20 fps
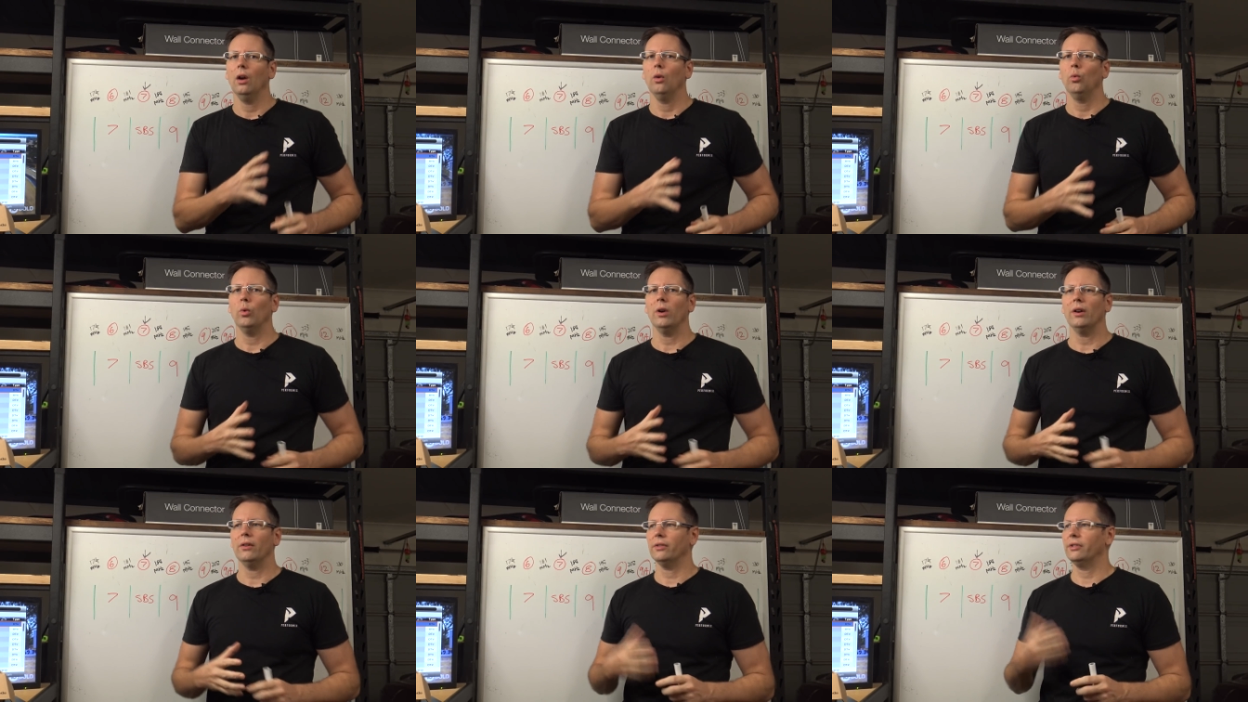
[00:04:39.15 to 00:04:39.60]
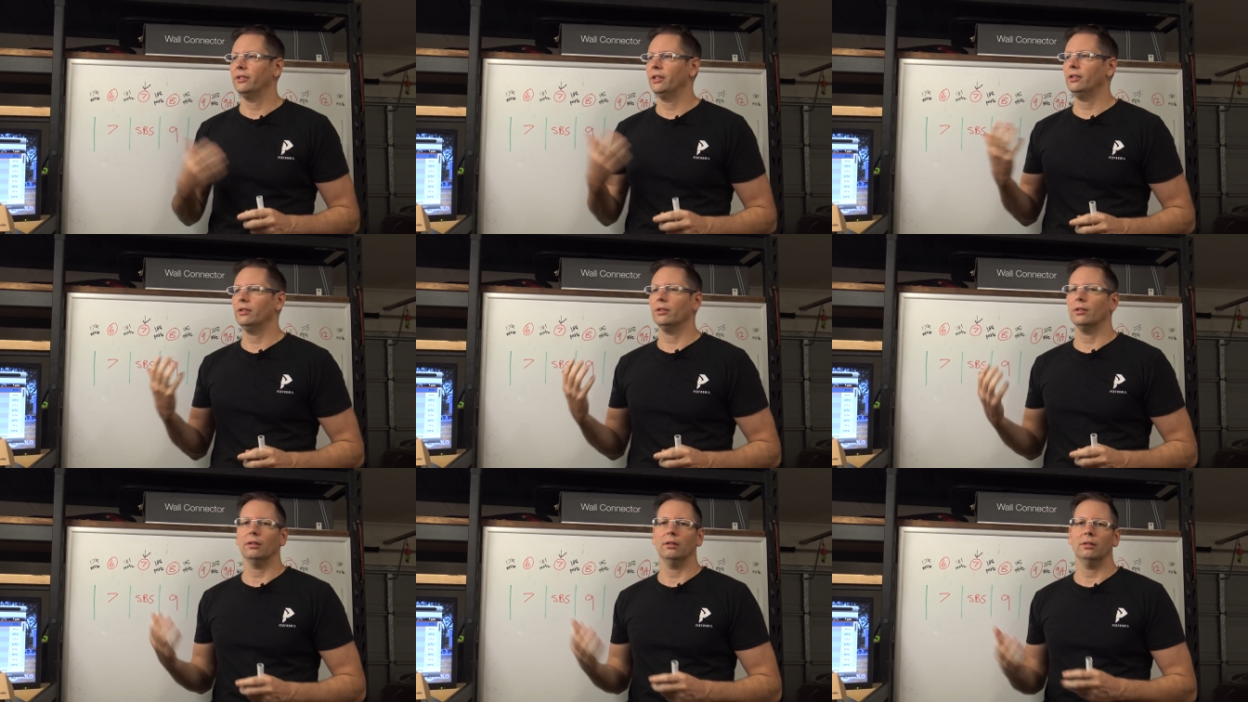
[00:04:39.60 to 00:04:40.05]
whereas
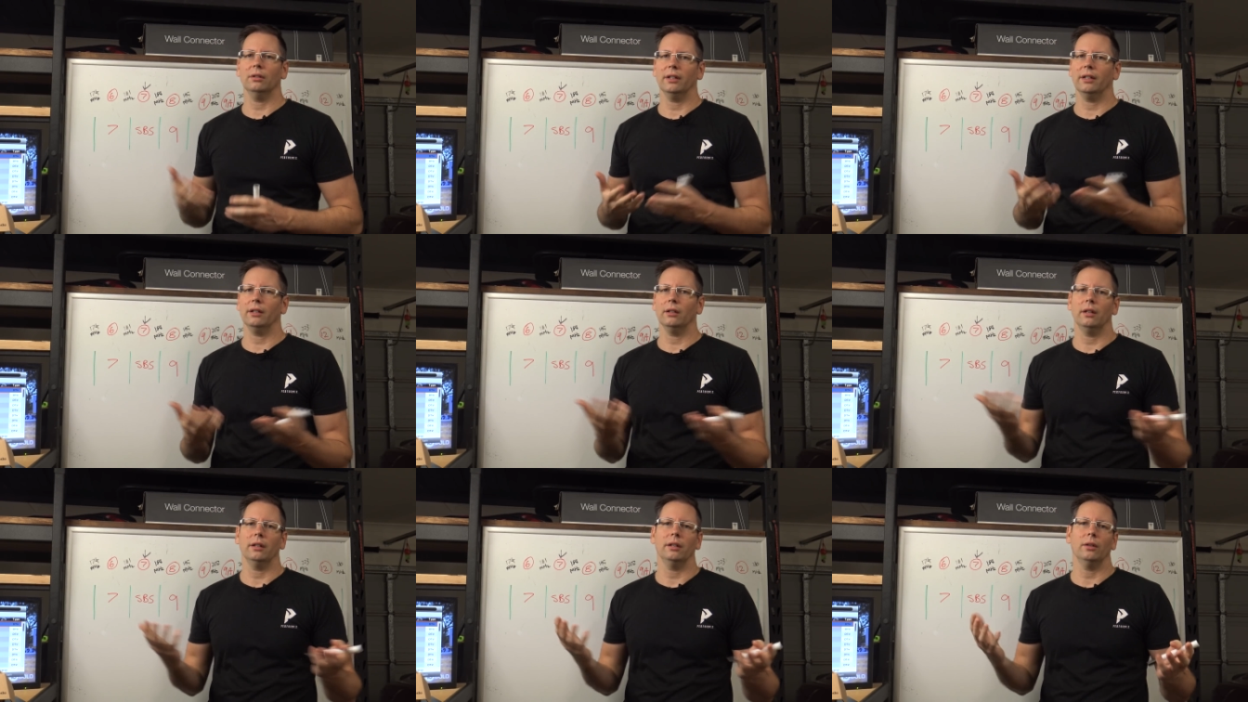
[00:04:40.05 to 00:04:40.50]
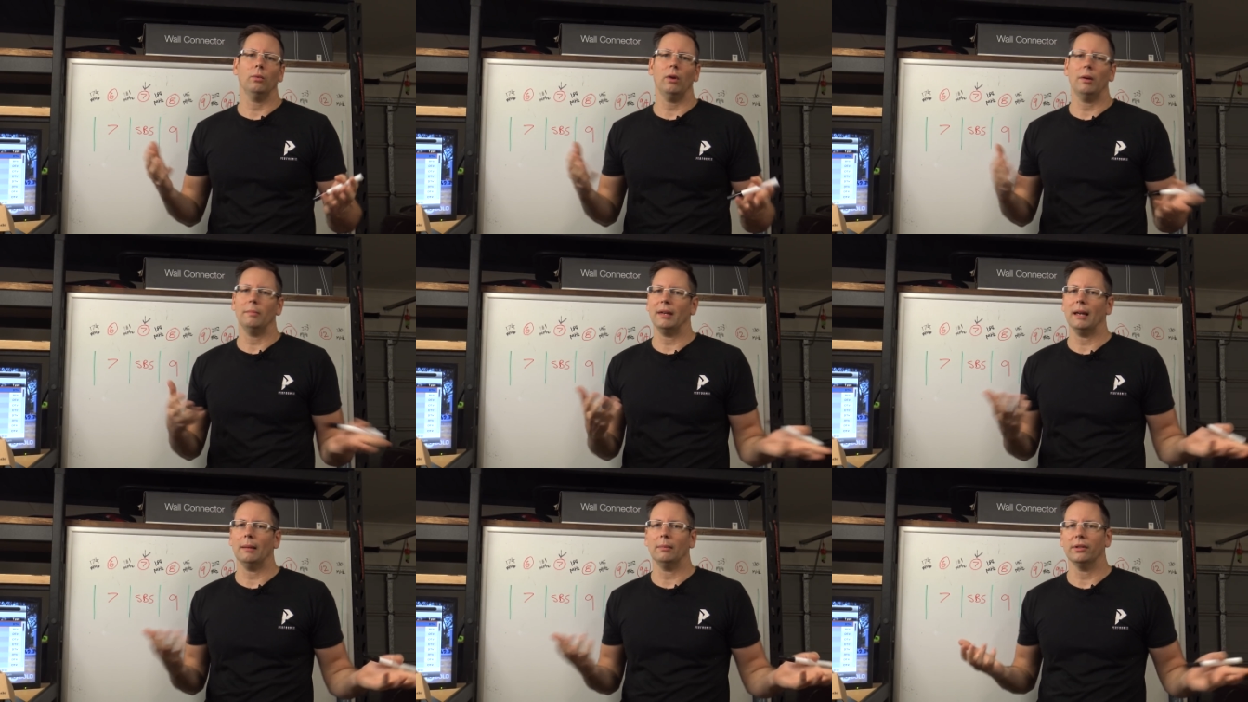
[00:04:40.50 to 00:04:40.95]
digital it, you
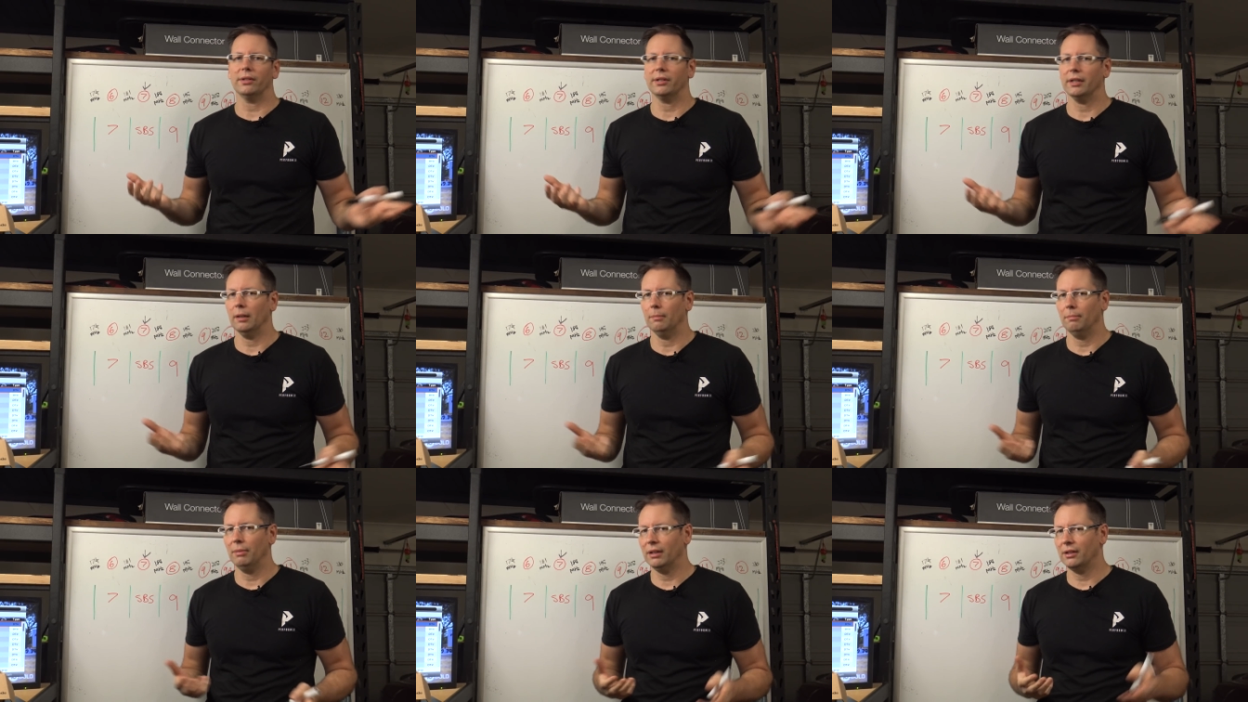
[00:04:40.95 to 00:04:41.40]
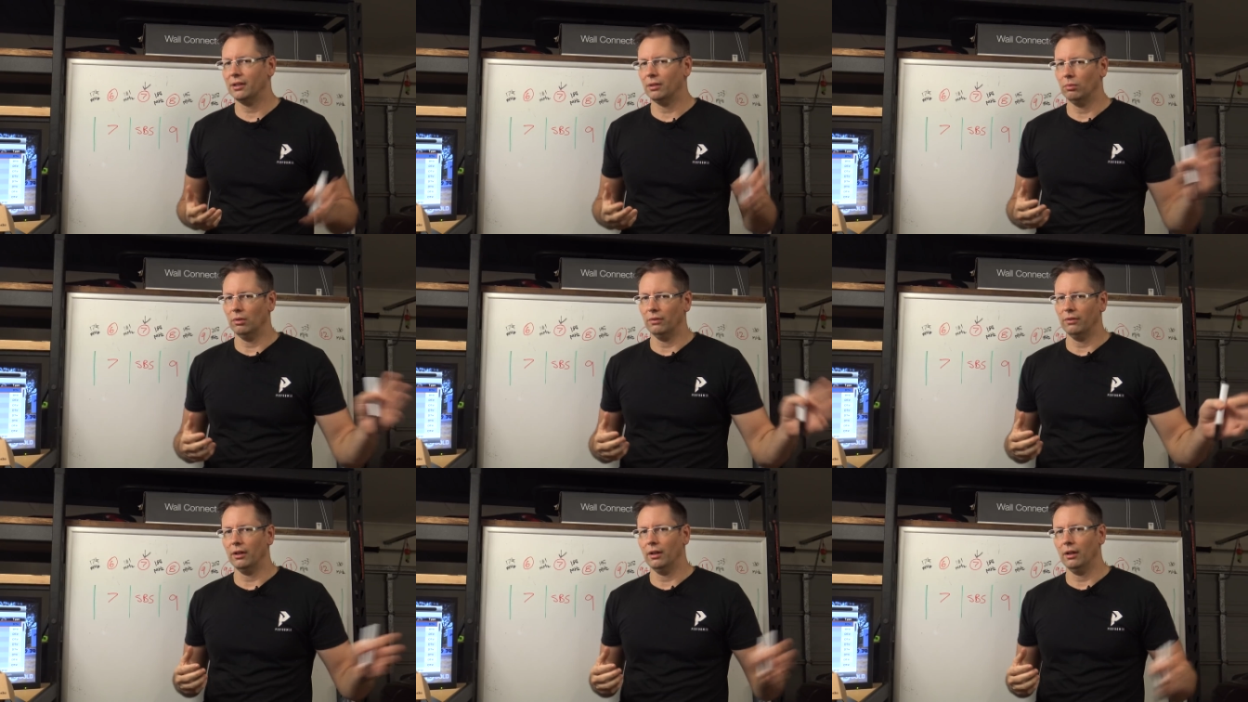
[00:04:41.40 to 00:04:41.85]
won't be able to see a picture
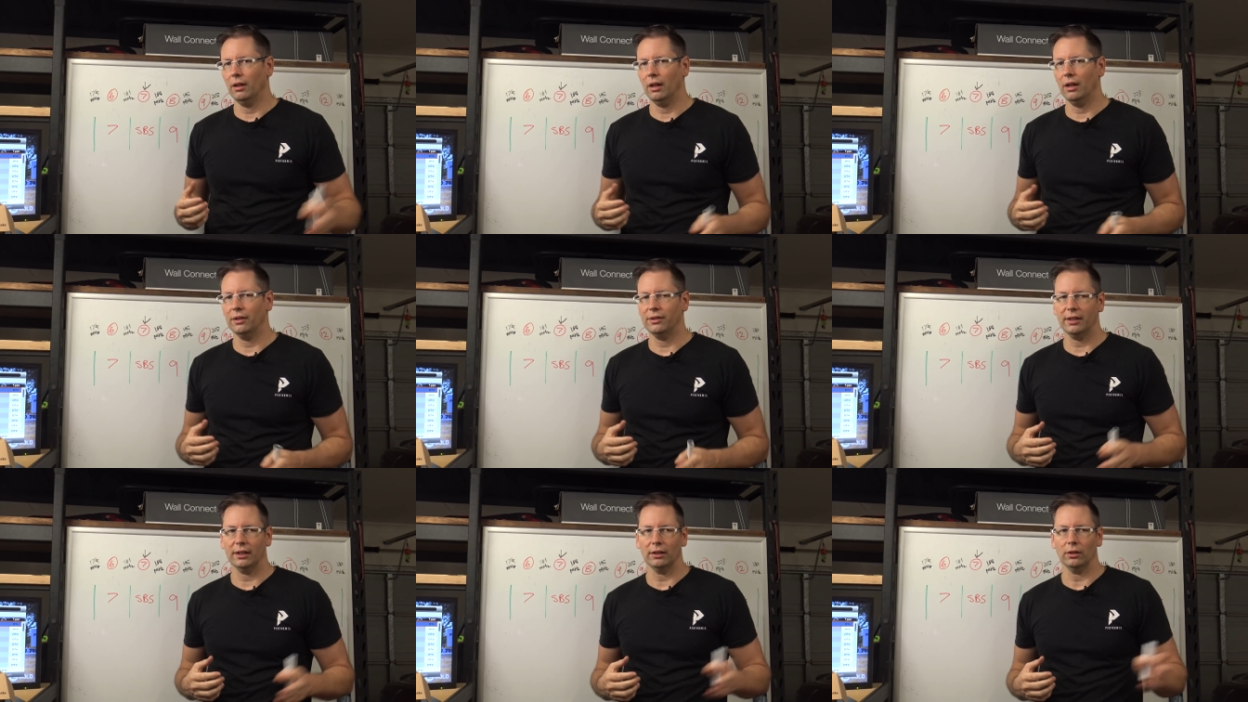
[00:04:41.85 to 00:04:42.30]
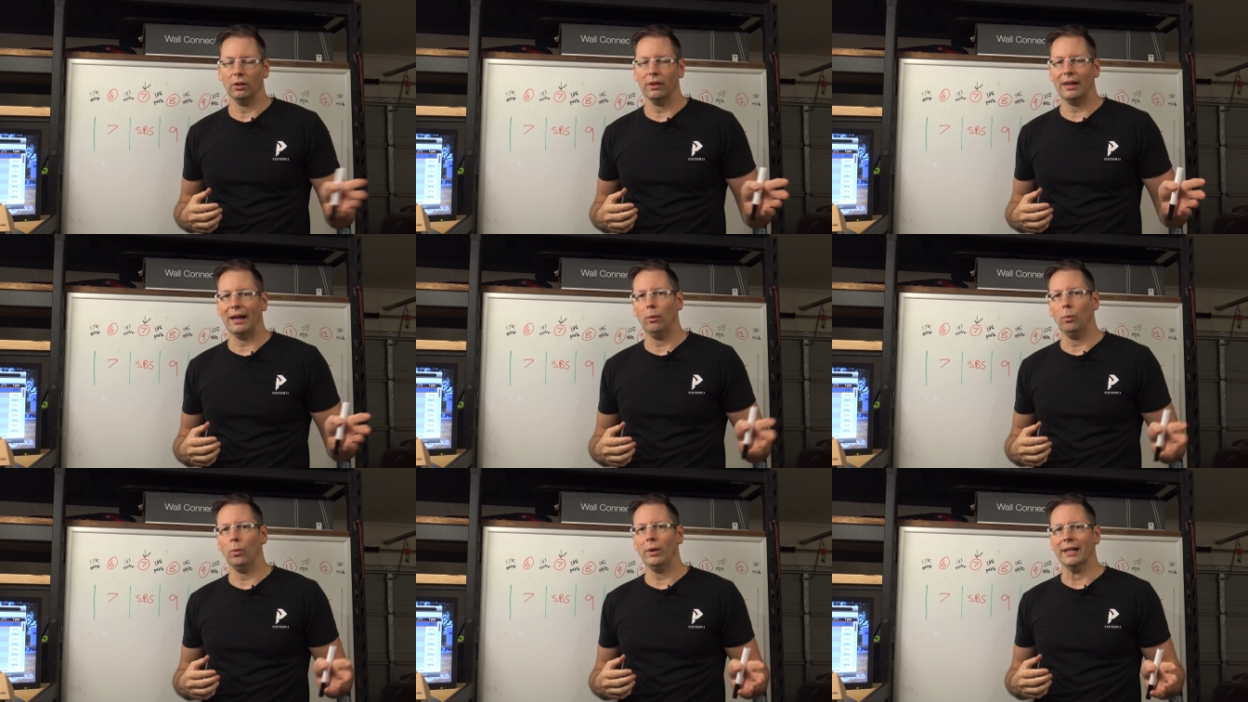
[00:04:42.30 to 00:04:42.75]
with a, a signal
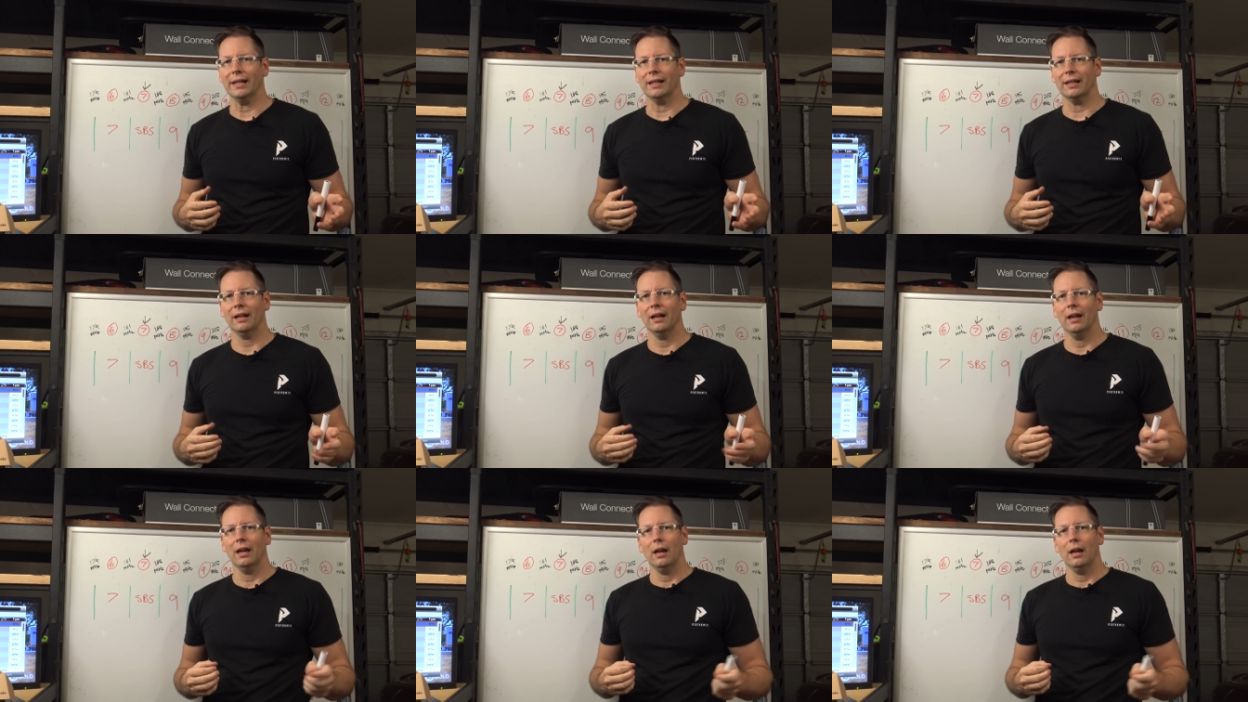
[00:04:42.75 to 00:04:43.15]
that weak.